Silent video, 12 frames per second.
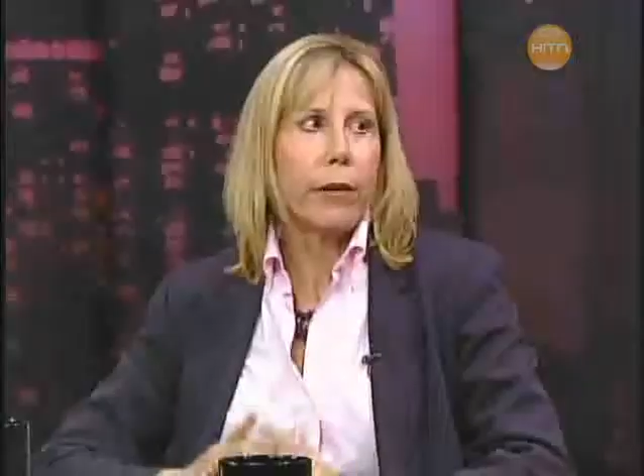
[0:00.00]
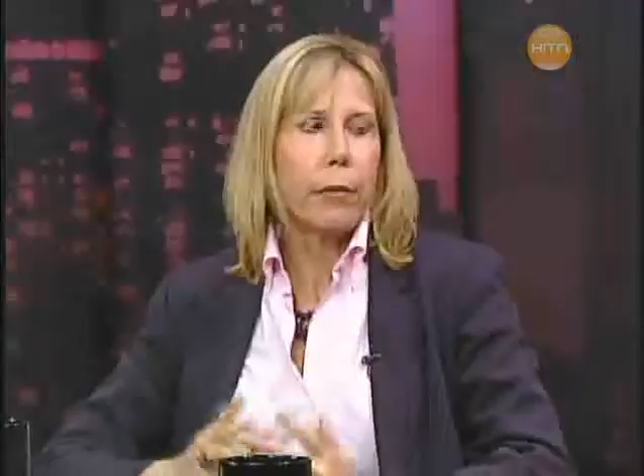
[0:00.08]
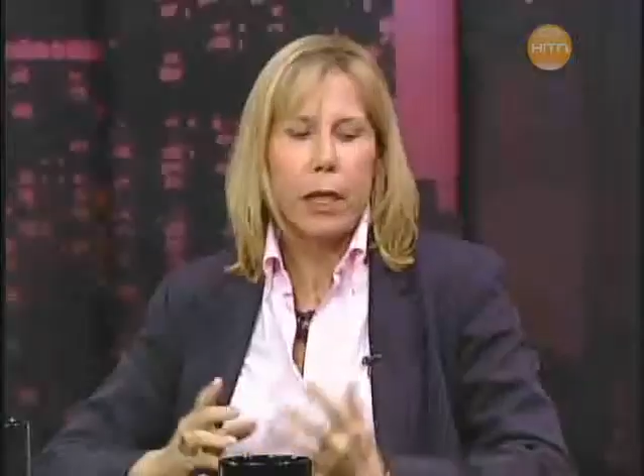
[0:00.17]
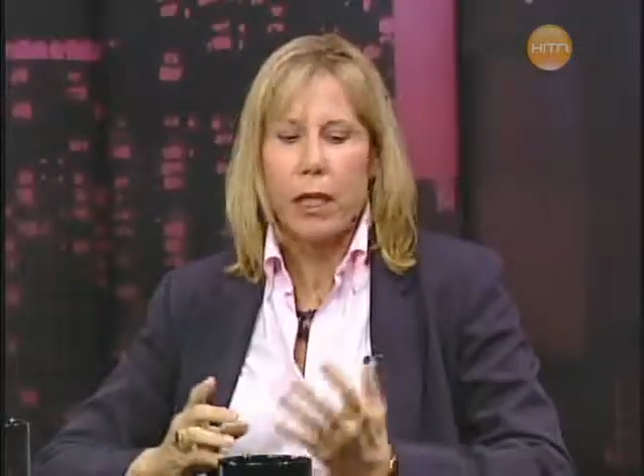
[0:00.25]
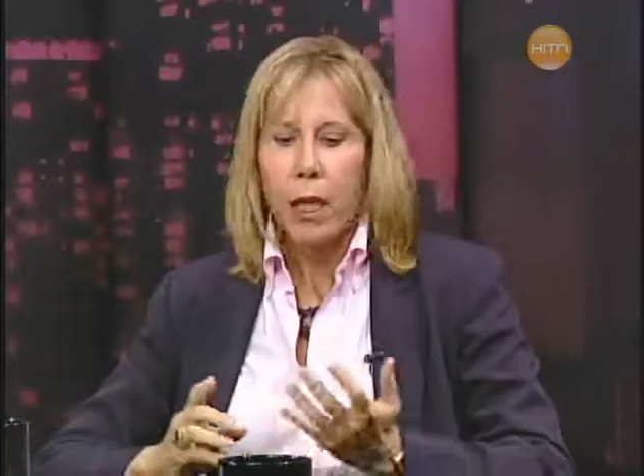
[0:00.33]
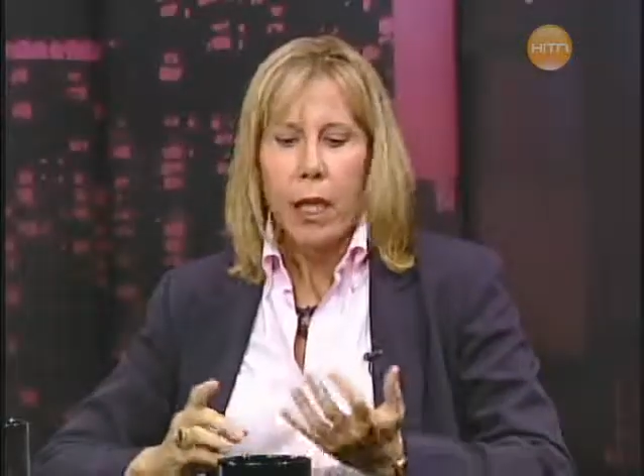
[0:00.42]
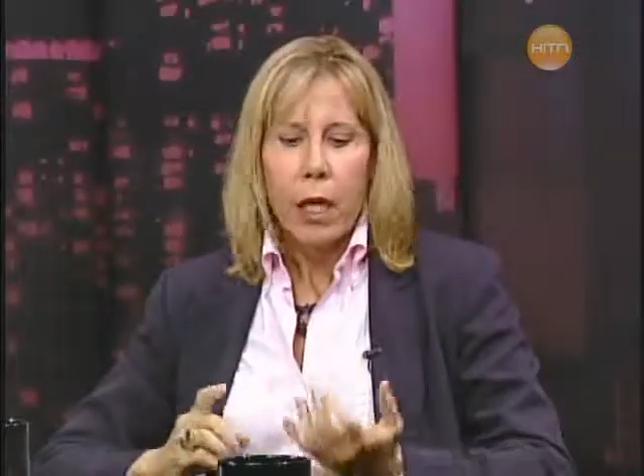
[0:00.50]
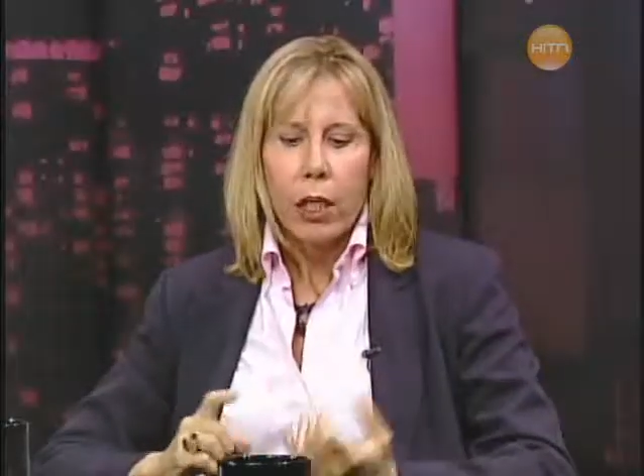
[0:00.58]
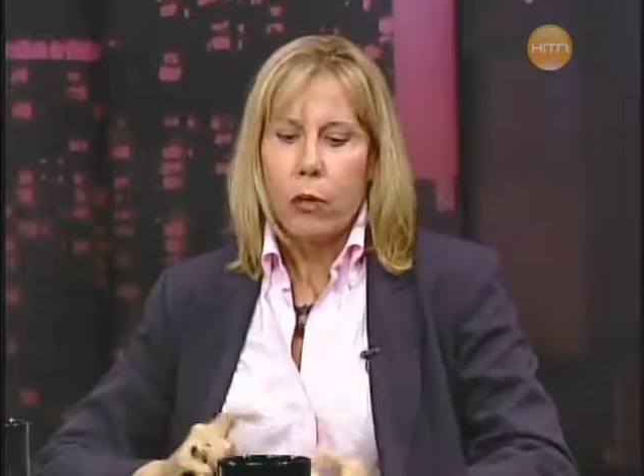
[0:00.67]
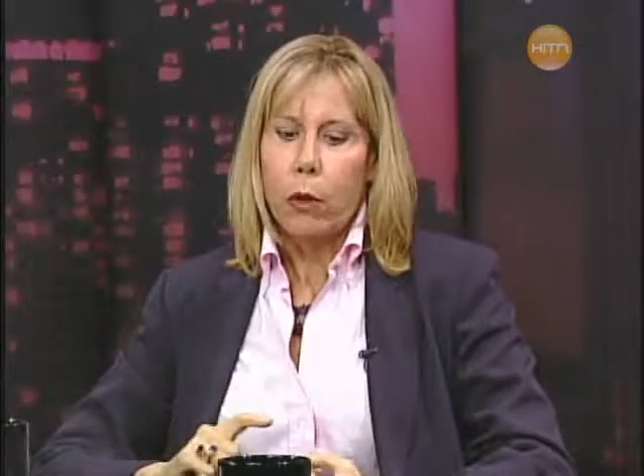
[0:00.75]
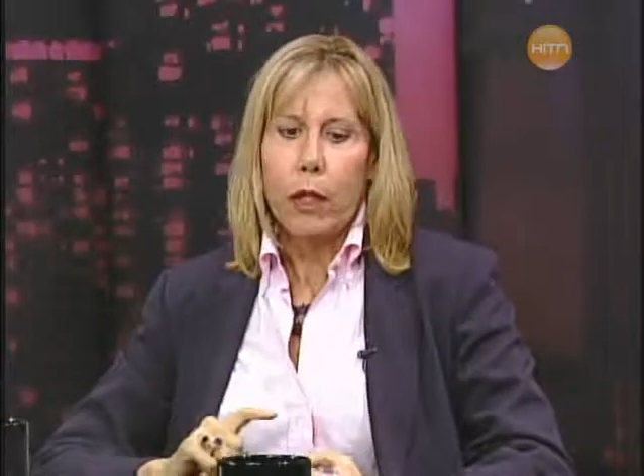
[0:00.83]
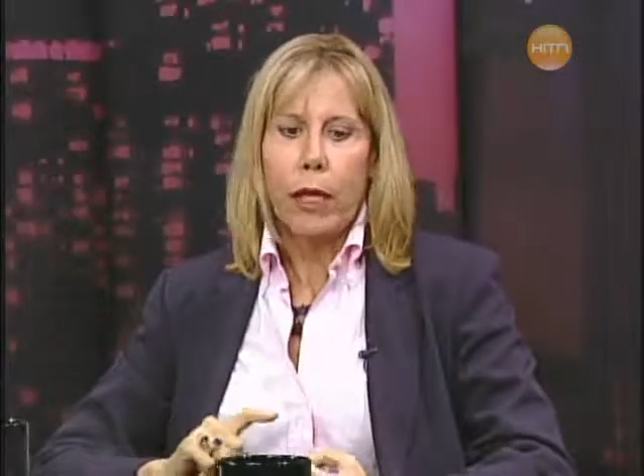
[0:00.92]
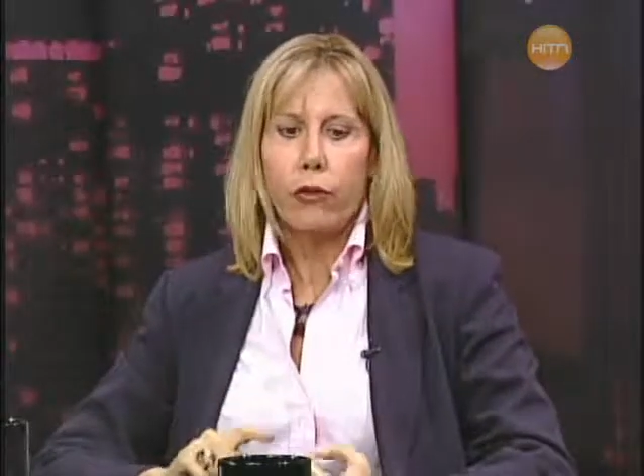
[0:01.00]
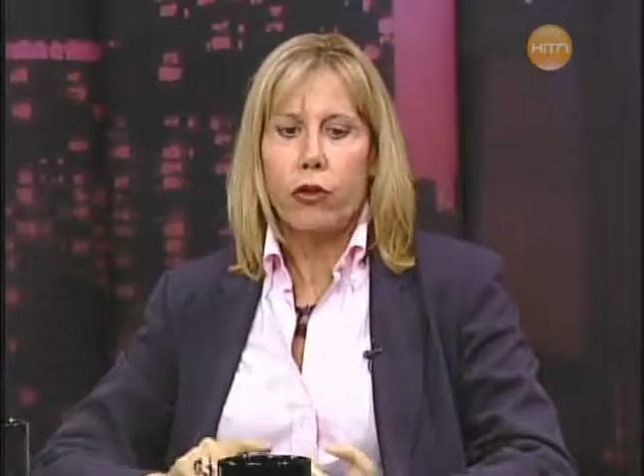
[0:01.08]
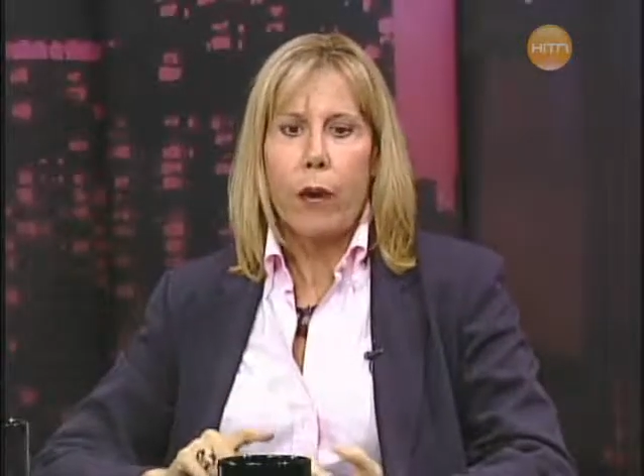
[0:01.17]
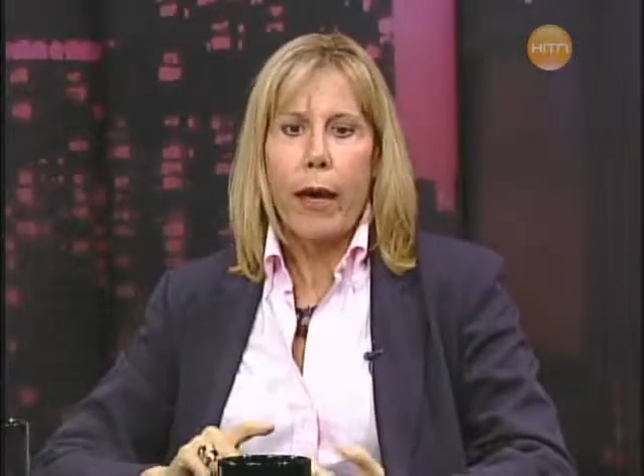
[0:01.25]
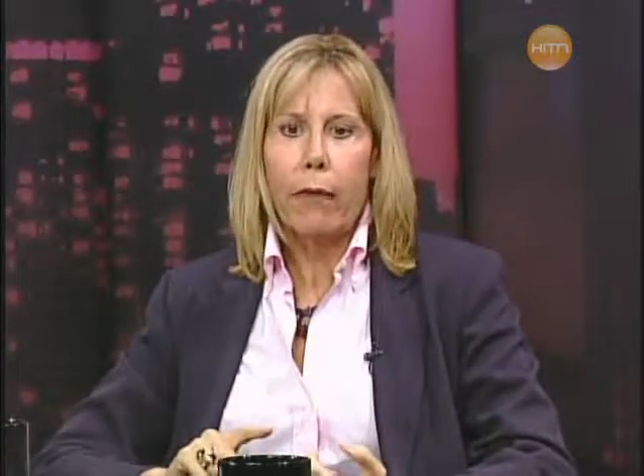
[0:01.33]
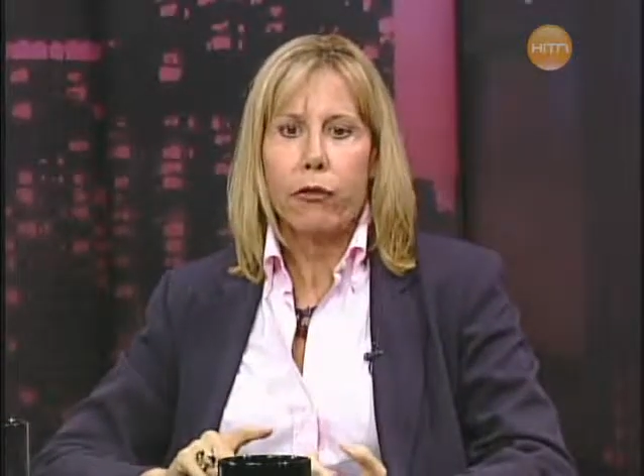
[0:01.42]
I mean, you know, unless
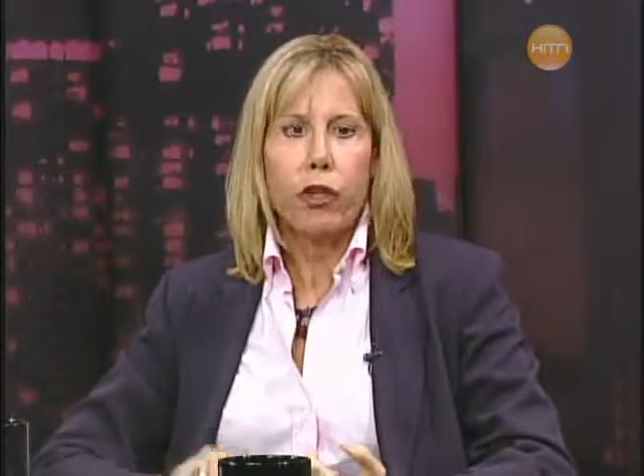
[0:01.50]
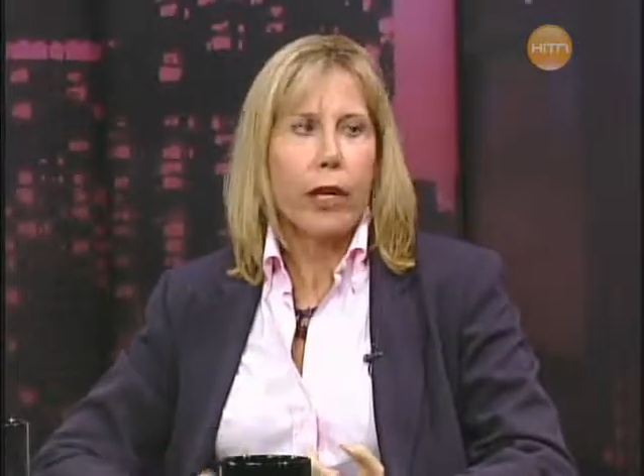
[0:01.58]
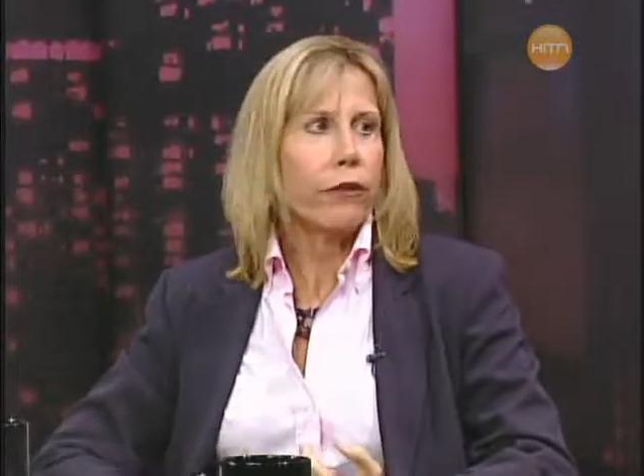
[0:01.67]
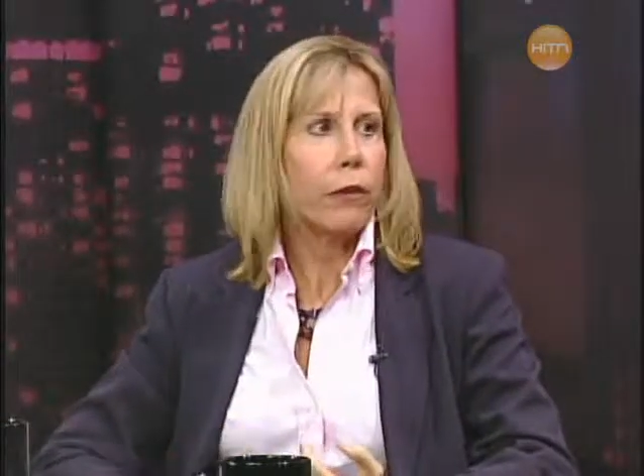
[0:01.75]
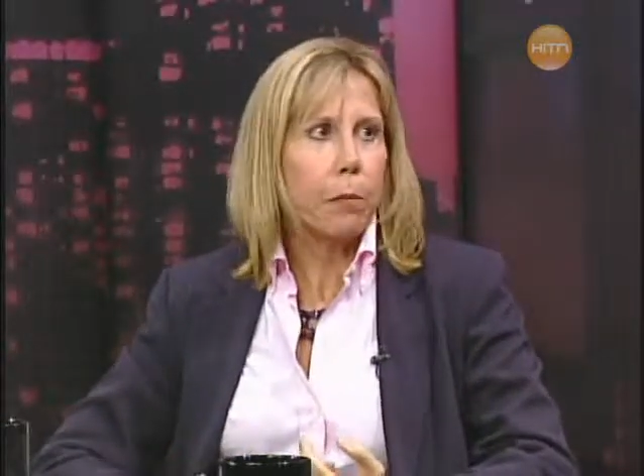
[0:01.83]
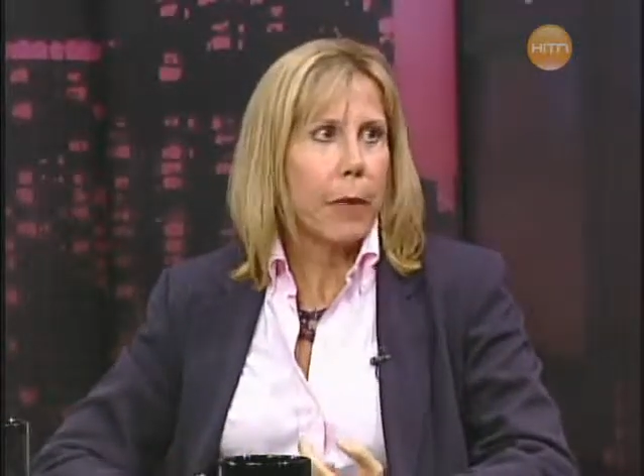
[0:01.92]
you have checks and